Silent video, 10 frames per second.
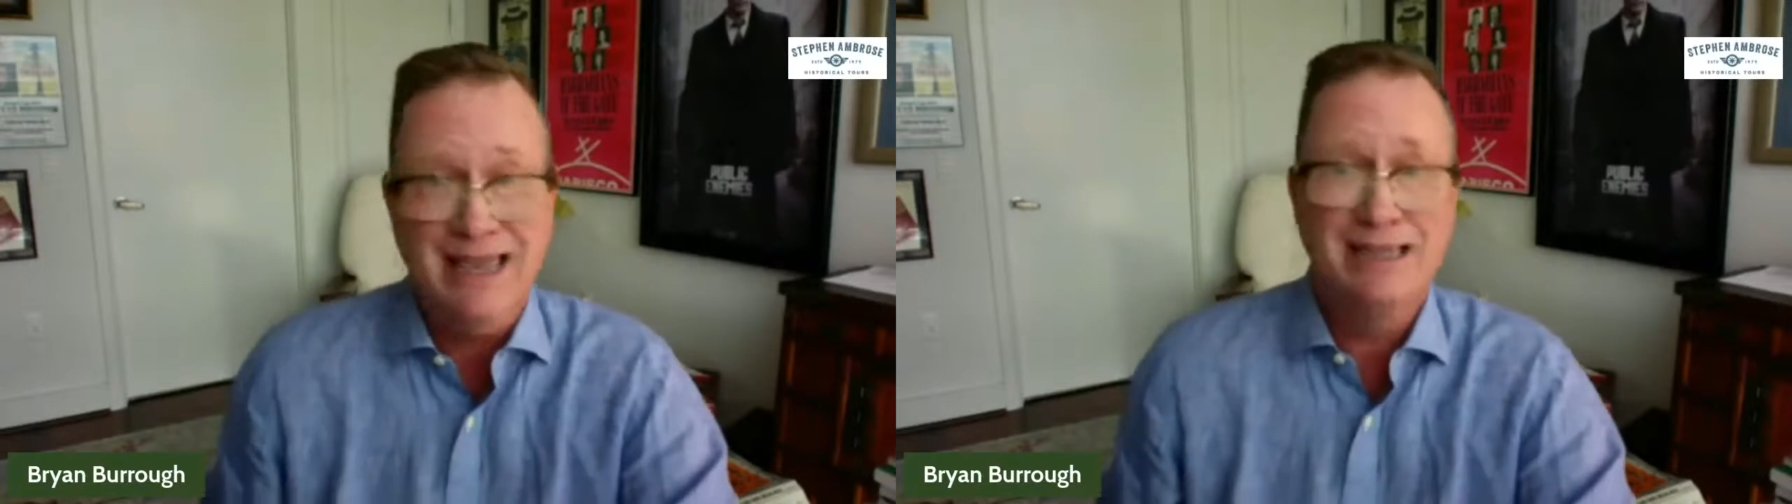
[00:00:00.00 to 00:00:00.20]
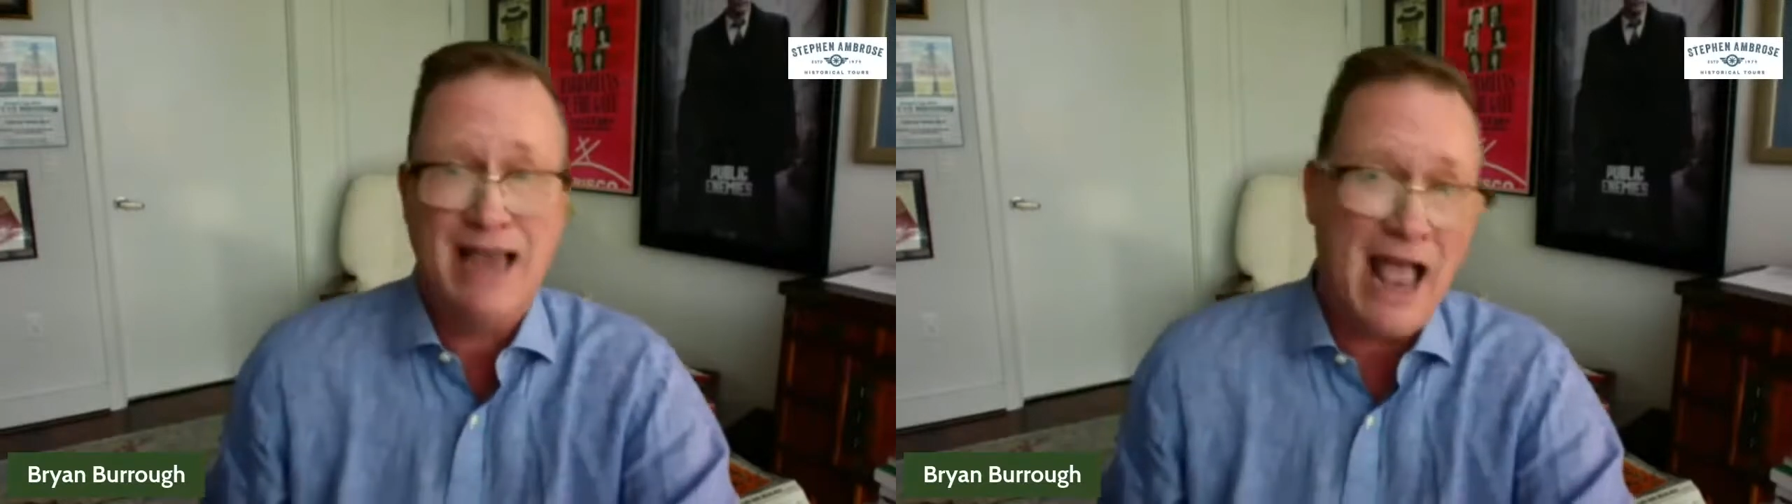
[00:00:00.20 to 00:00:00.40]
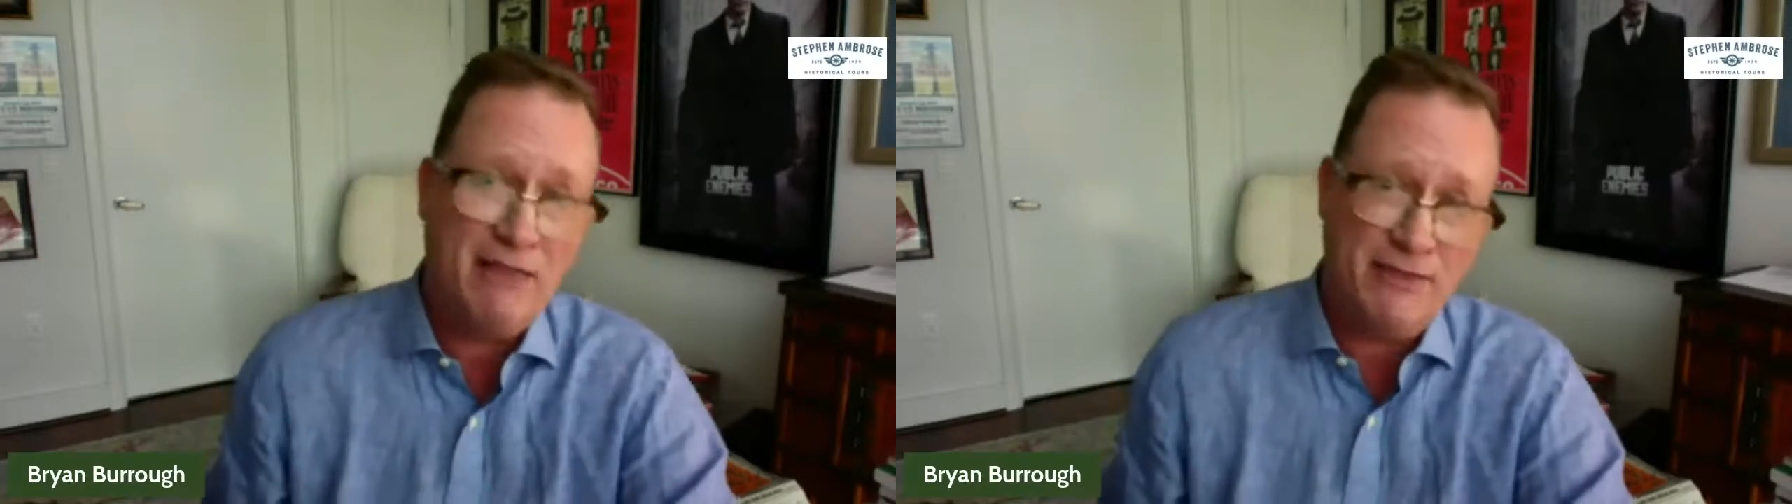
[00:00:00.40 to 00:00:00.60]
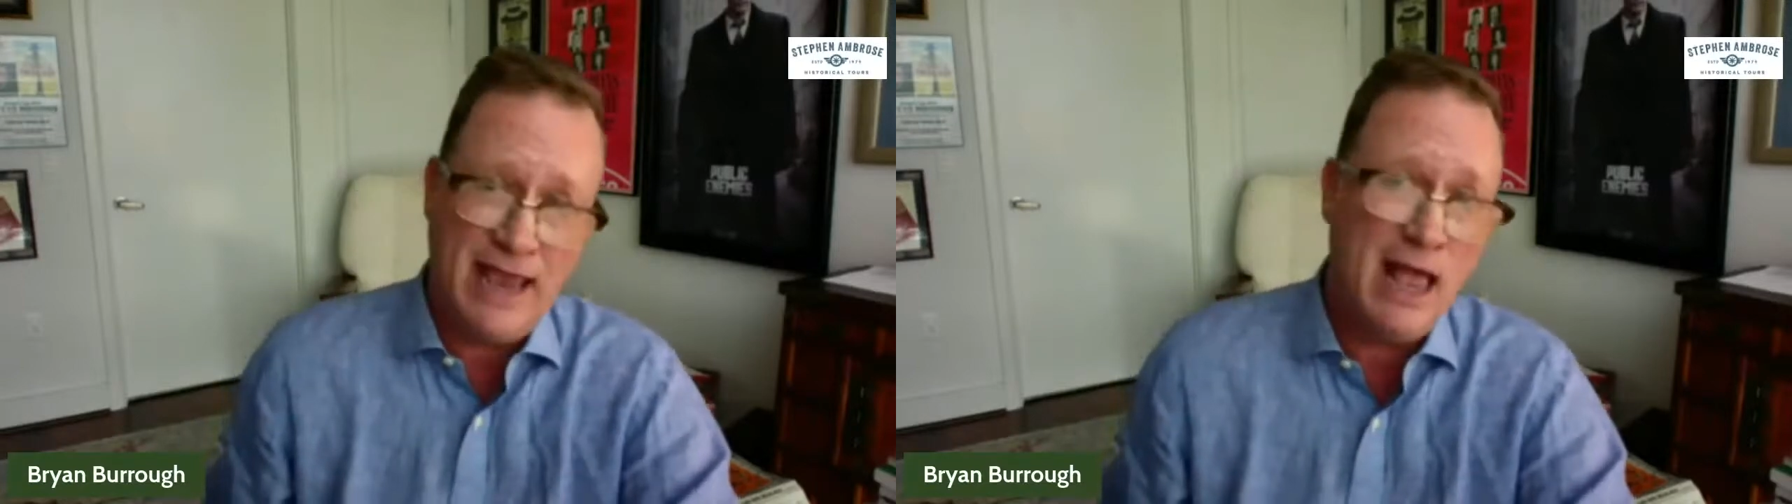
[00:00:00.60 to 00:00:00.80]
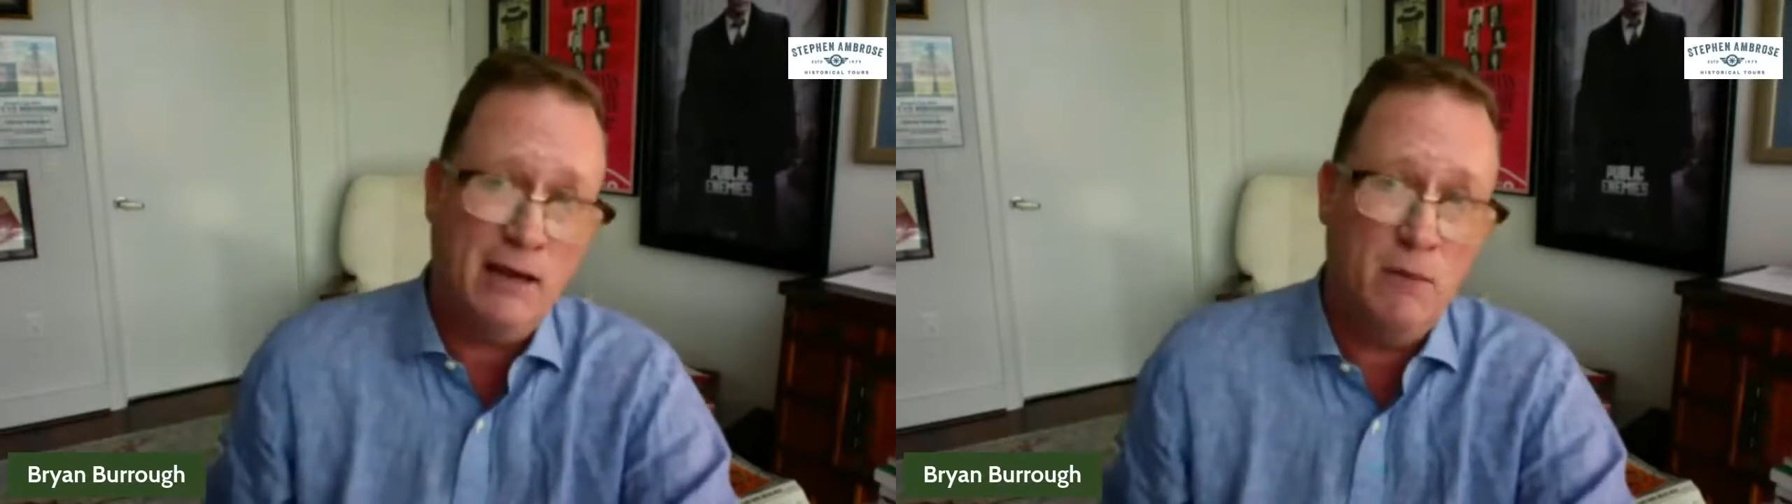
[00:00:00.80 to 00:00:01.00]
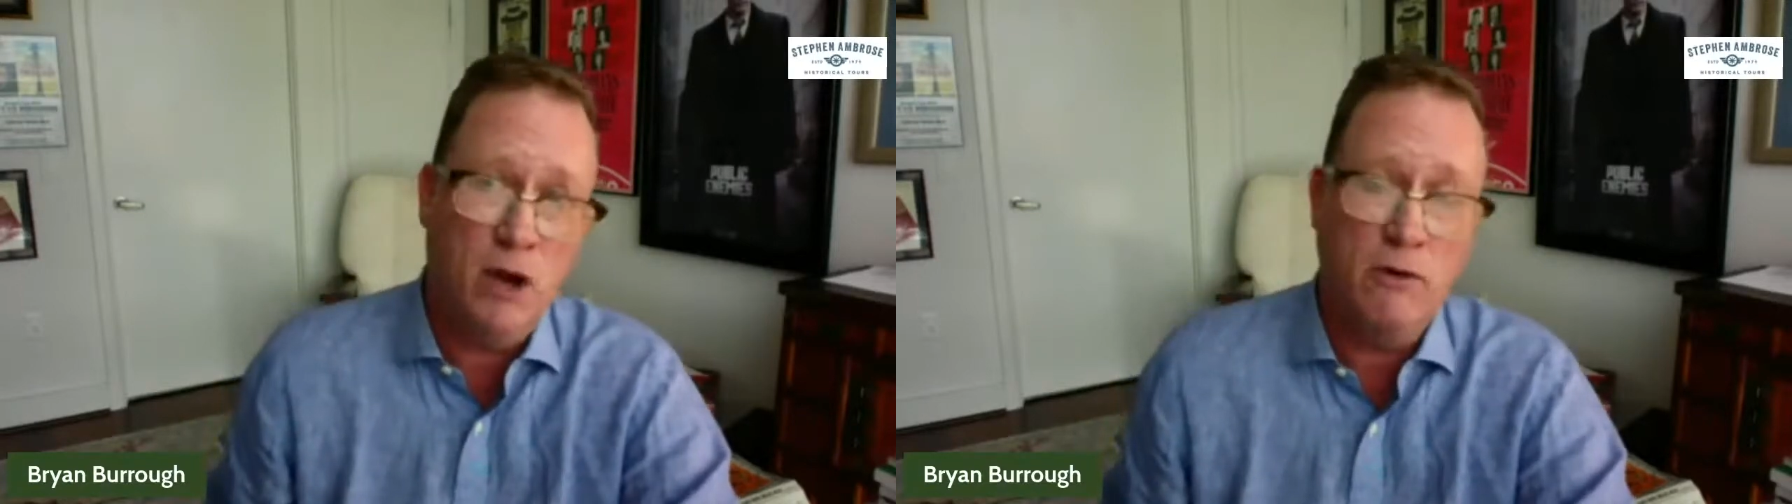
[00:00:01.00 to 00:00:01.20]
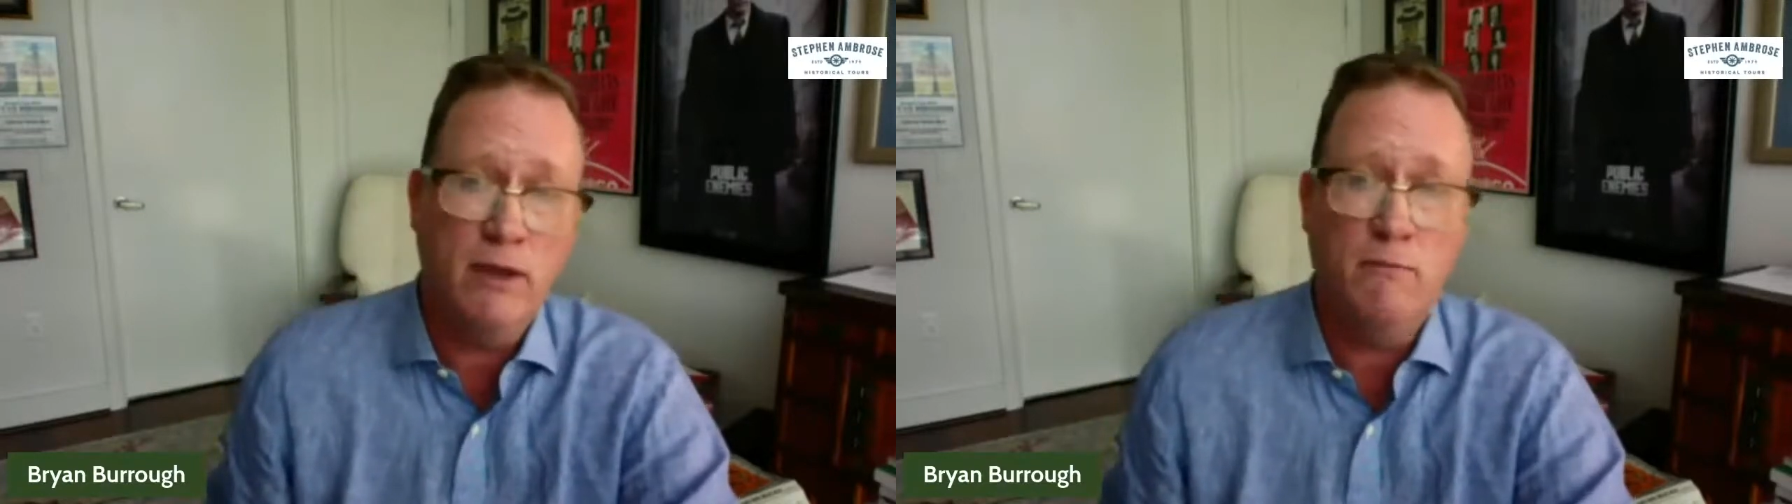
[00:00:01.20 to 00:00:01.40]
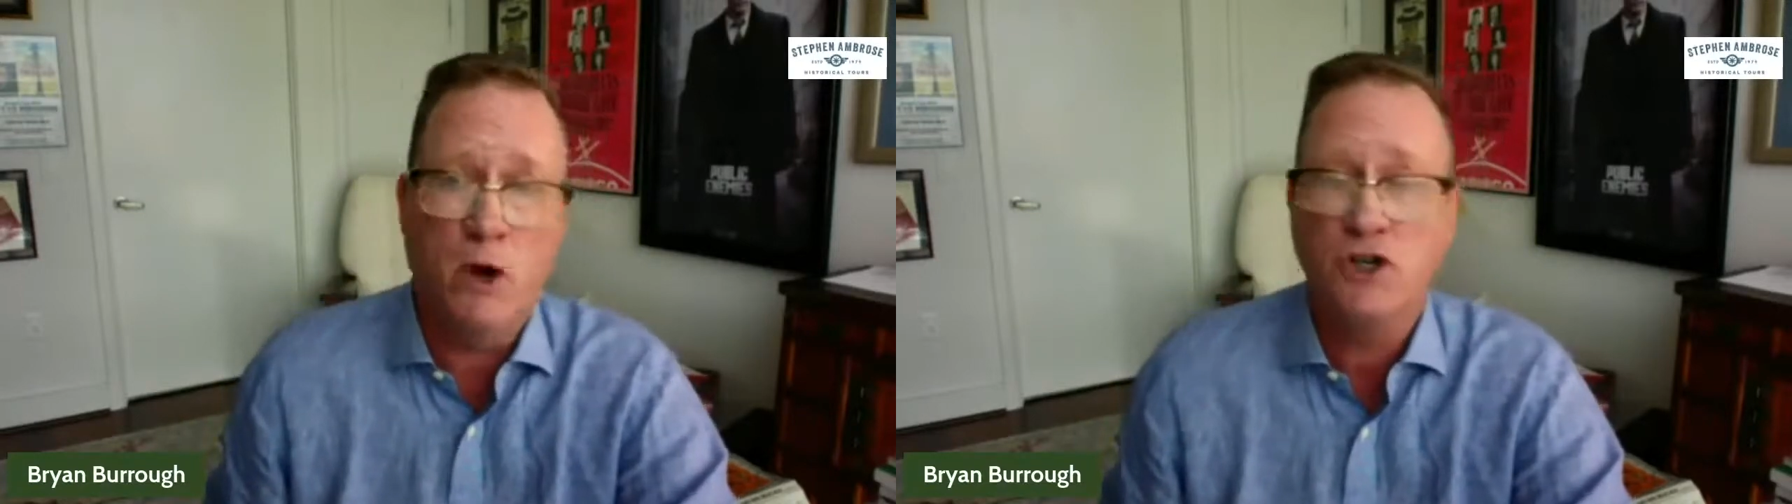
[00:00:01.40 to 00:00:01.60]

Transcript: is at the Alamo in